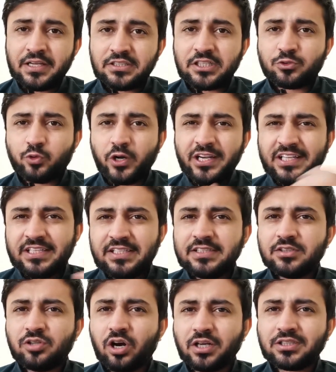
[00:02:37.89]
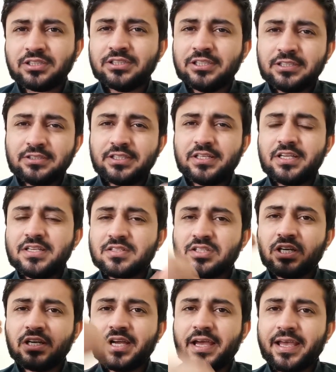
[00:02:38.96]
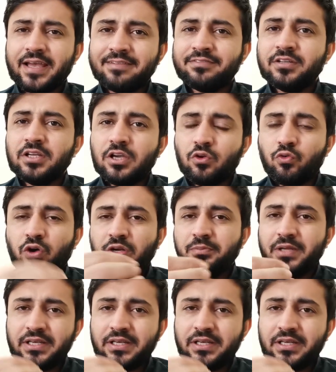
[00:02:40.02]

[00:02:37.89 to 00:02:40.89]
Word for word: That one day he thought that he is gonna have $1